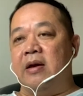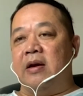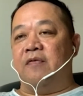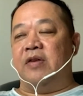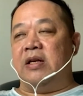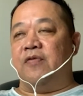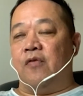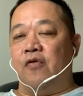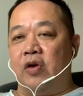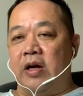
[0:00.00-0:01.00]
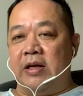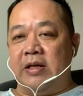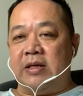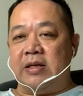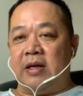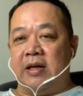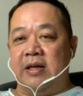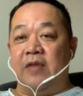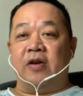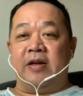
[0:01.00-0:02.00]
V for vocalist,
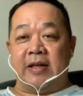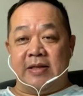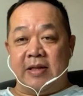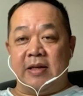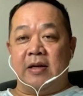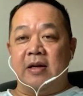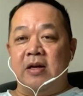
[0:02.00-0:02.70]
D for dancer.